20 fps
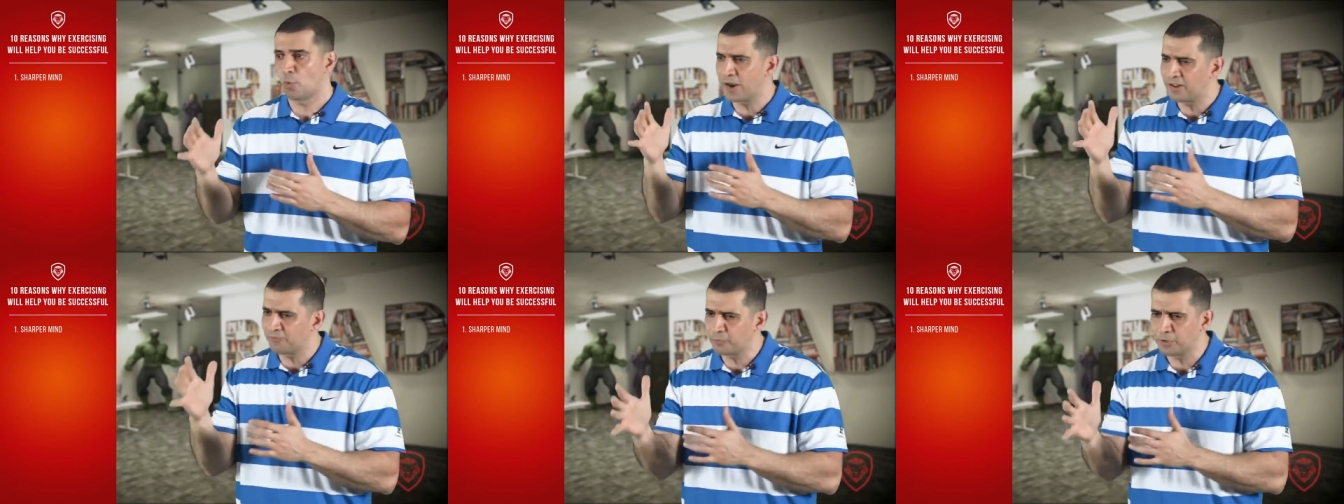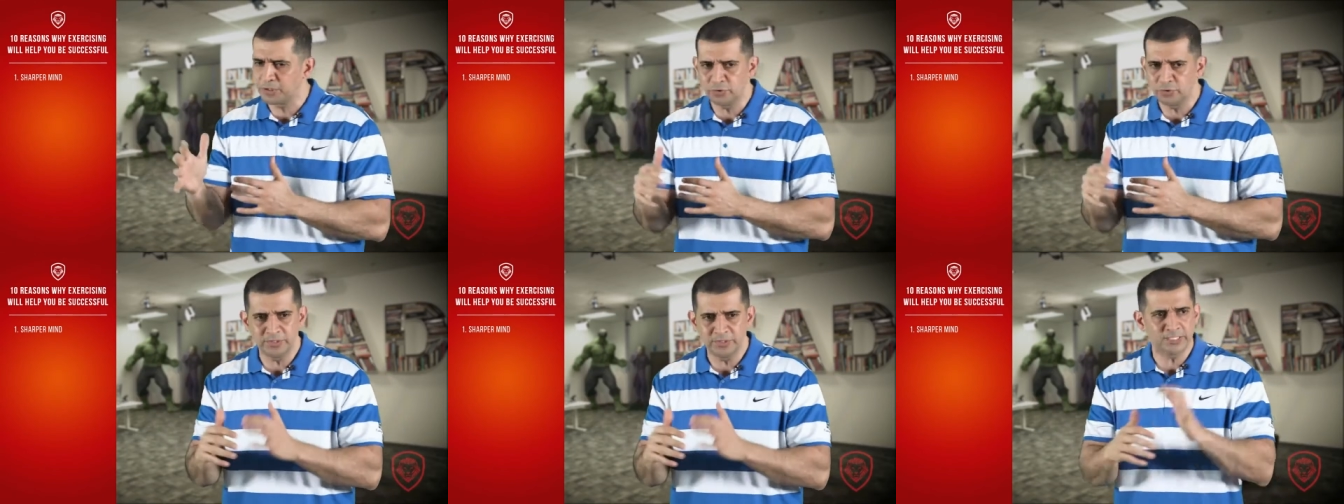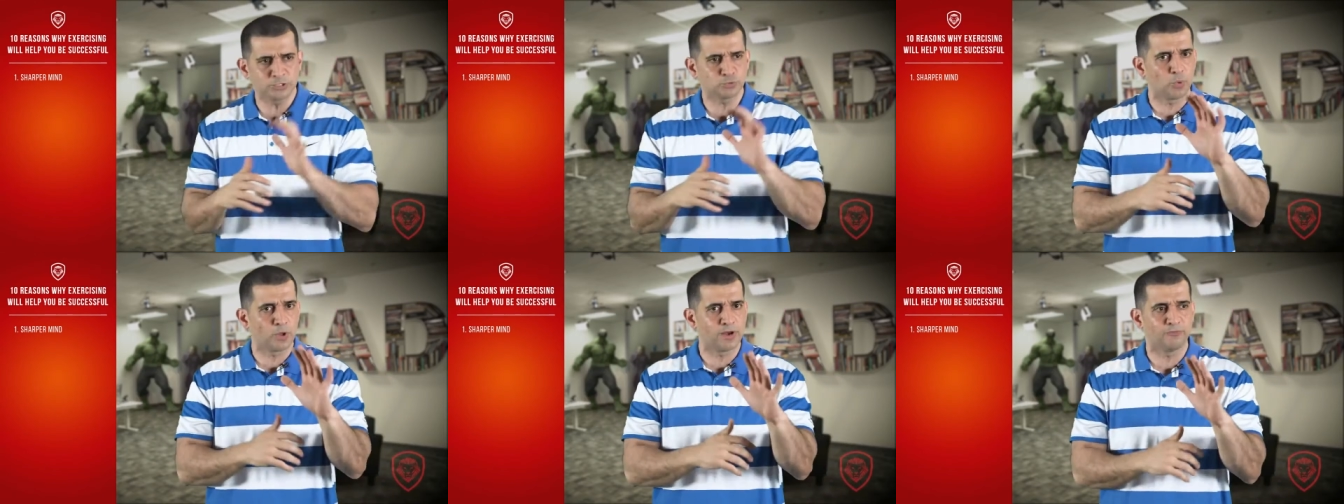What if we do
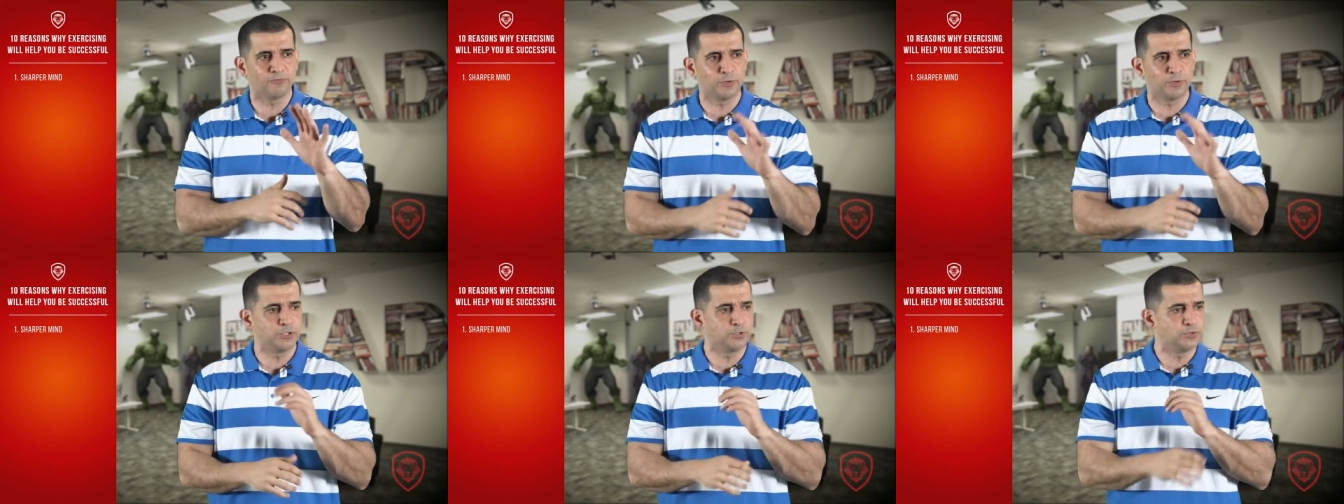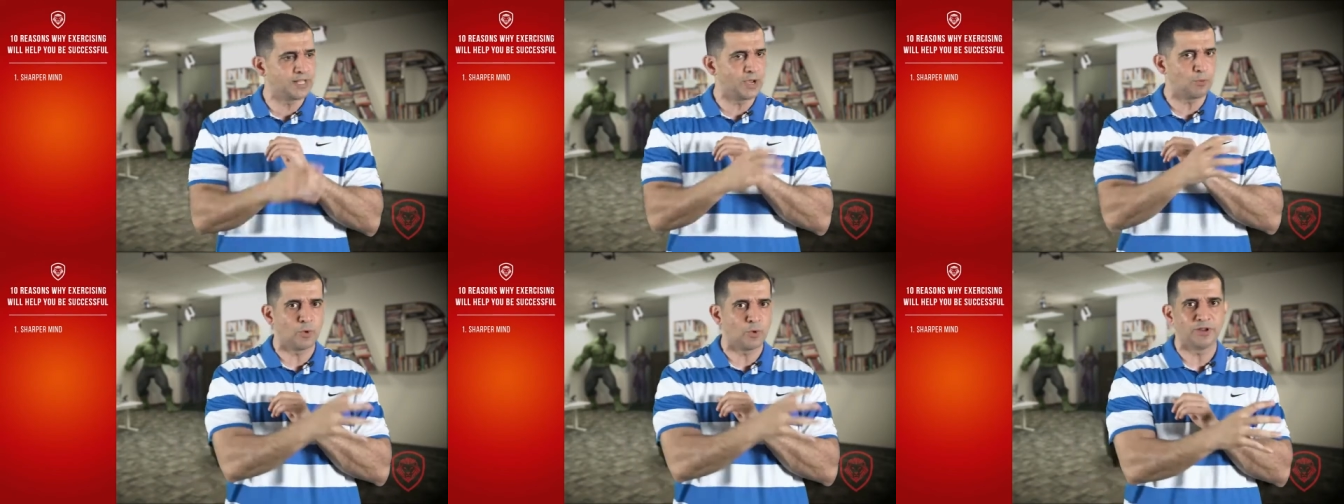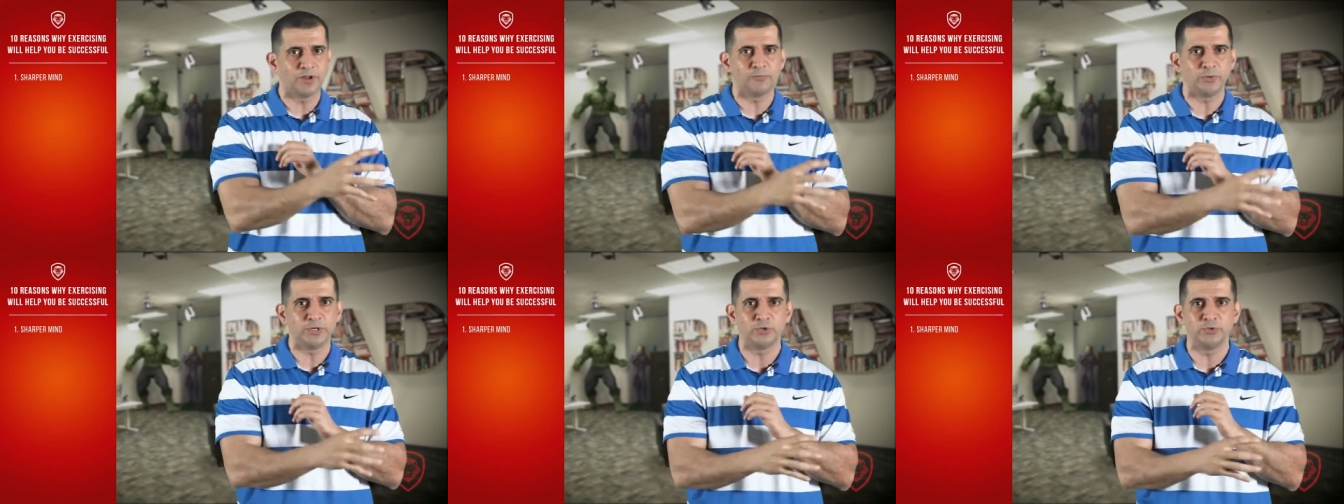this? What if we do that?
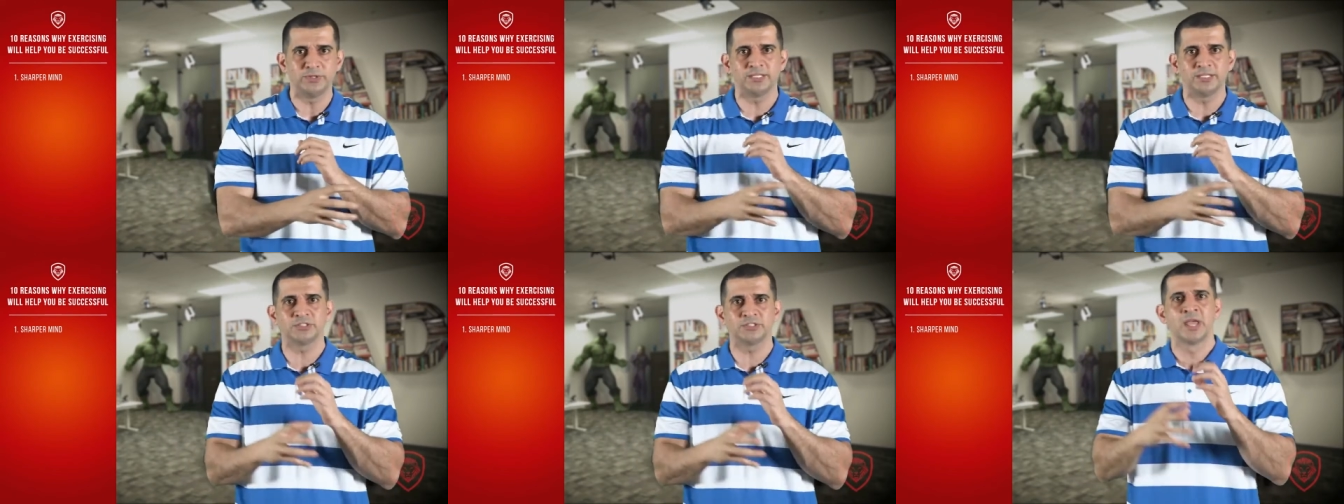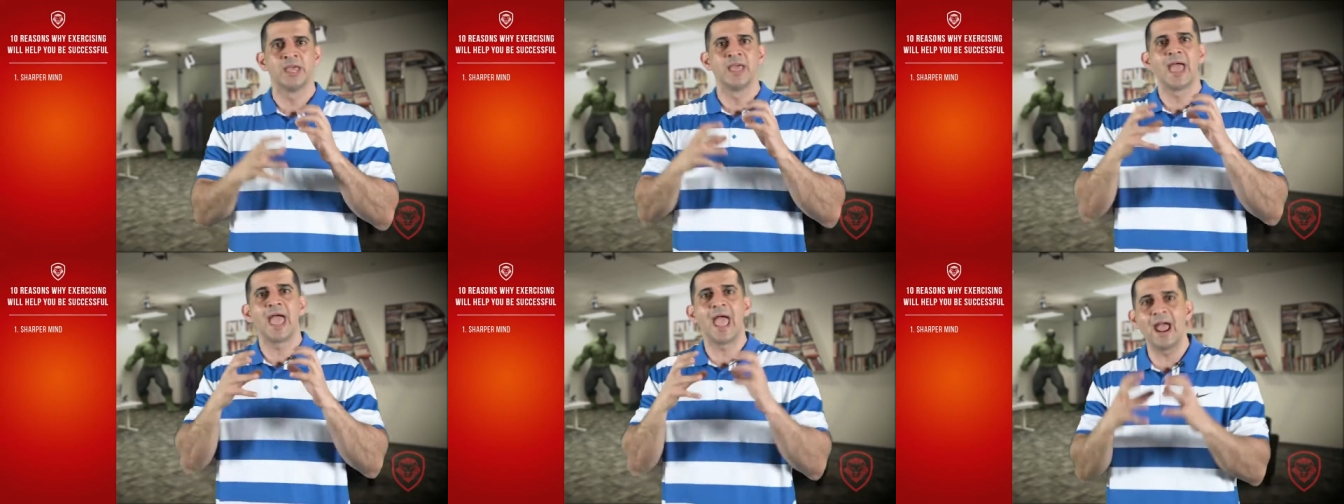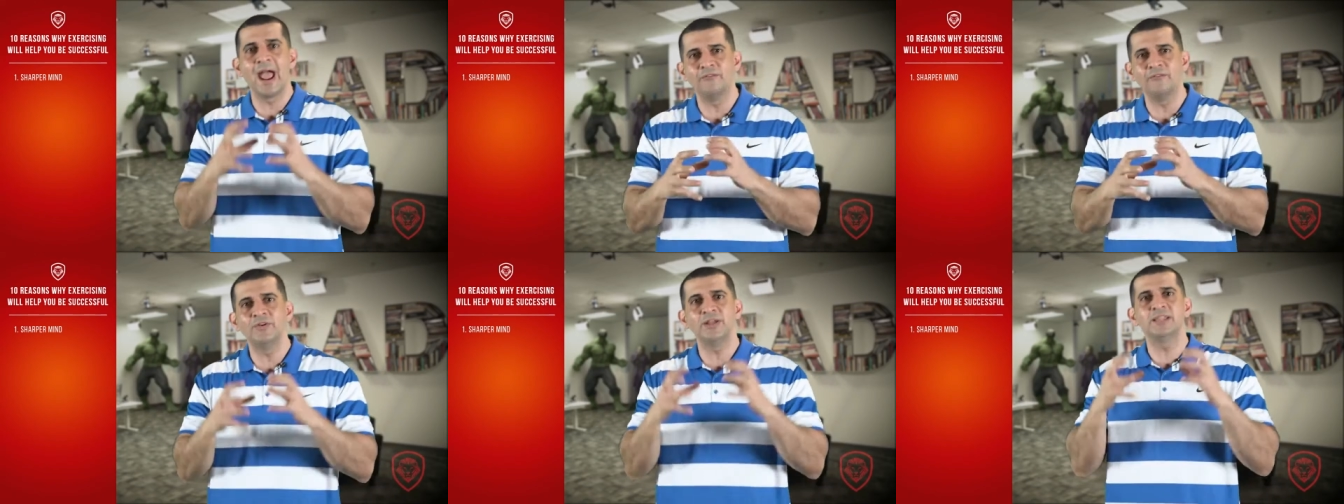What if we do this?
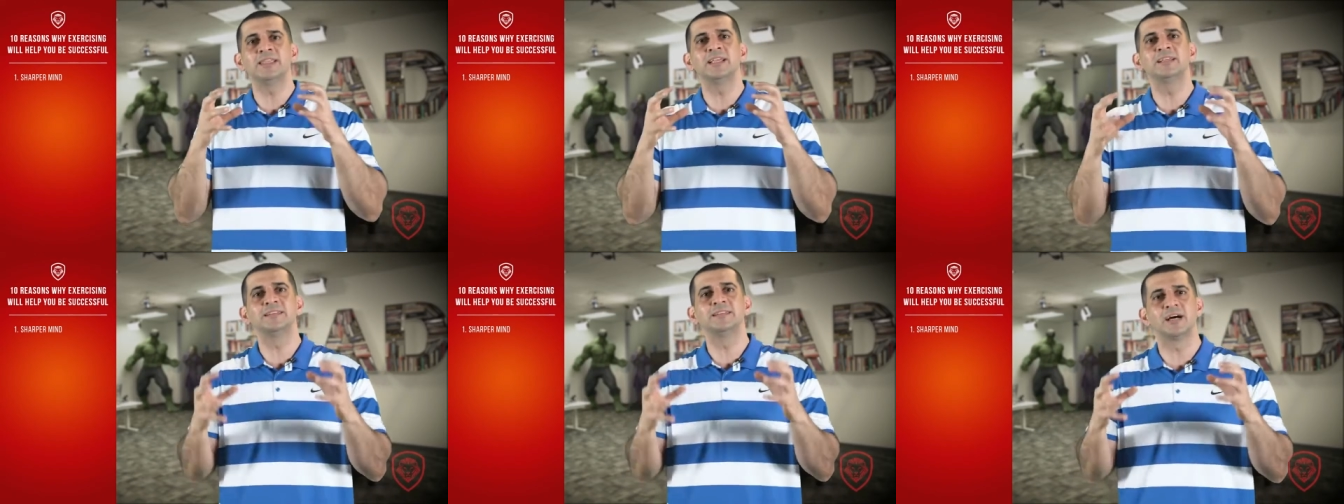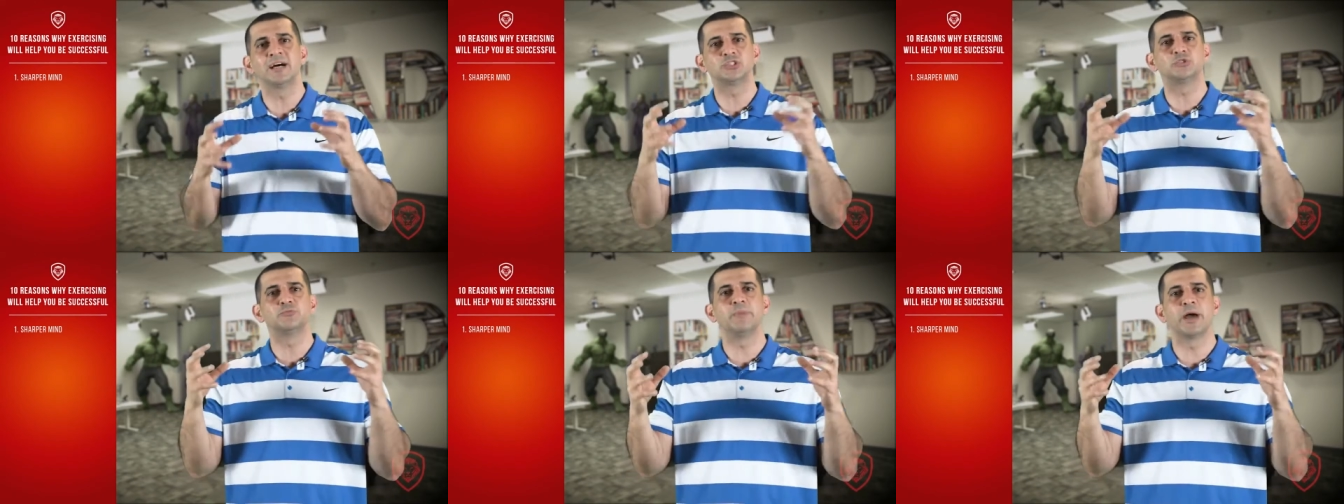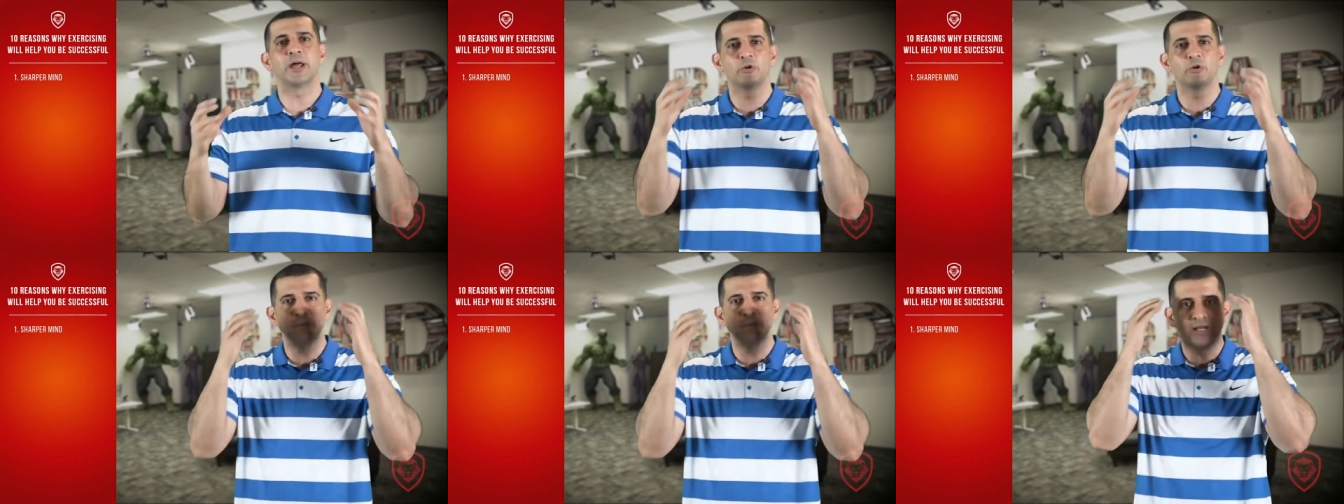Everything does
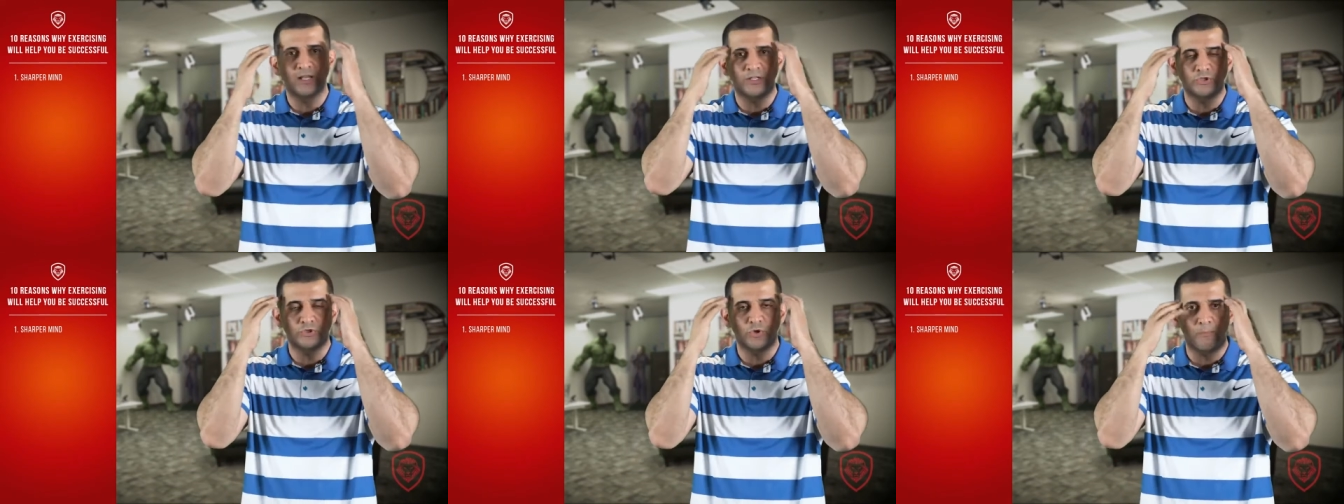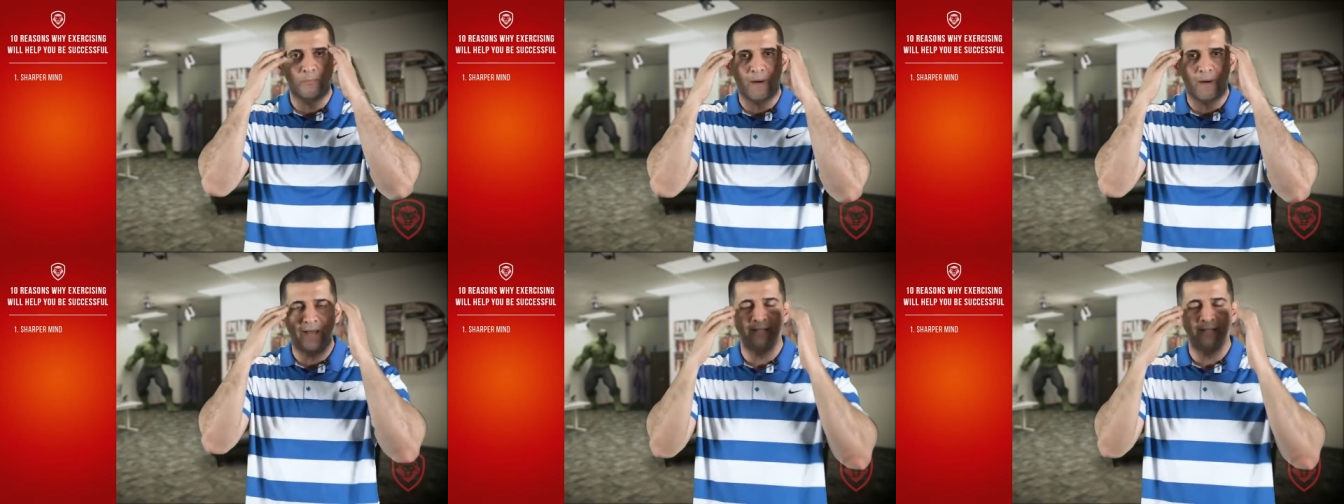better because your